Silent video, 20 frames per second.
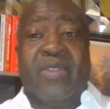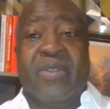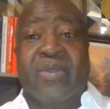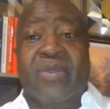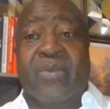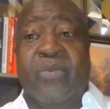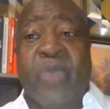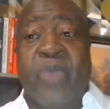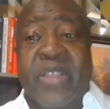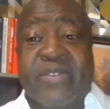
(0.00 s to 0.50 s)

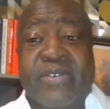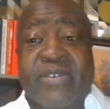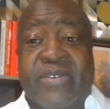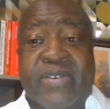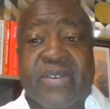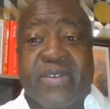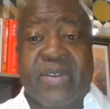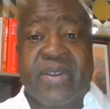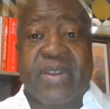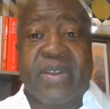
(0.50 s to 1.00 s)

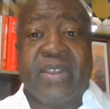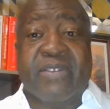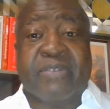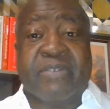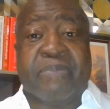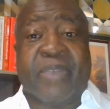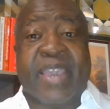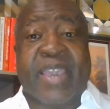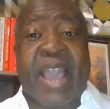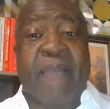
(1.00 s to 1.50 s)
which is
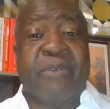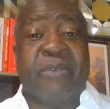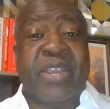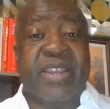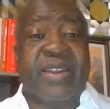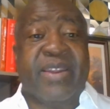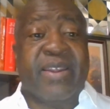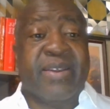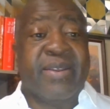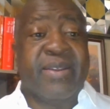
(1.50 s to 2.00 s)

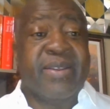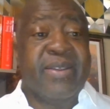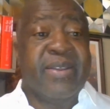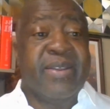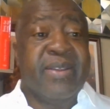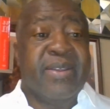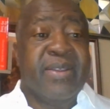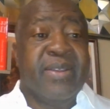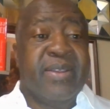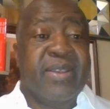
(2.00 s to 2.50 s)
carried
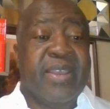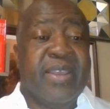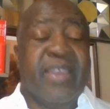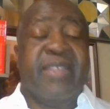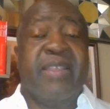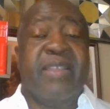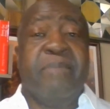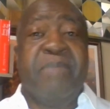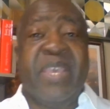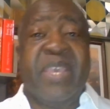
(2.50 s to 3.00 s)
in
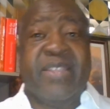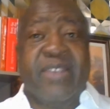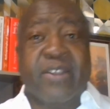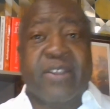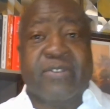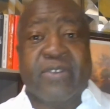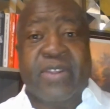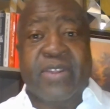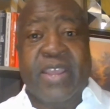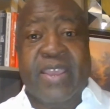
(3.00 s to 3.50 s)
the media
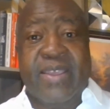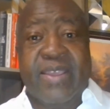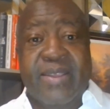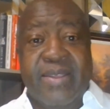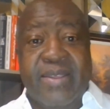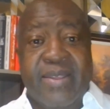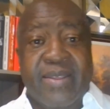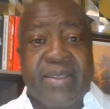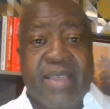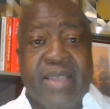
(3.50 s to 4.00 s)
today,
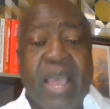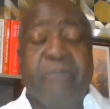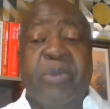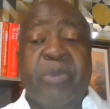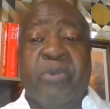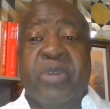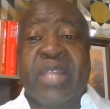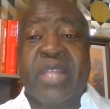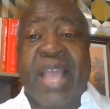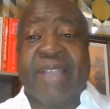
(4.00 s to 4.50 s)
and we
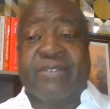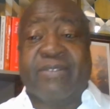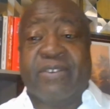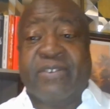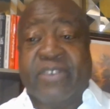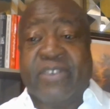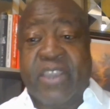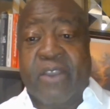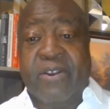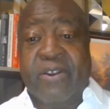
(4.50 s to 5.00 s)
would like to
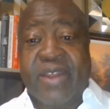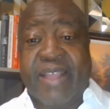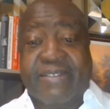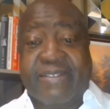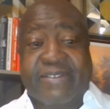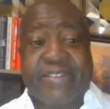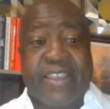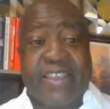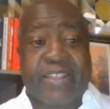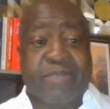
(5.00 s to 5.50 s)
share that
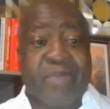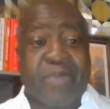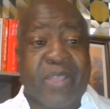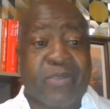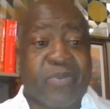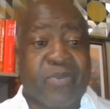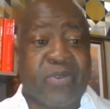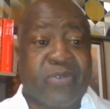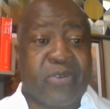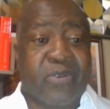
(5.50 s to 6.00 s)
statement
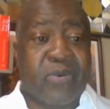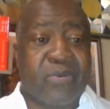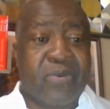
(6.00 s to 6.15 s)
with you.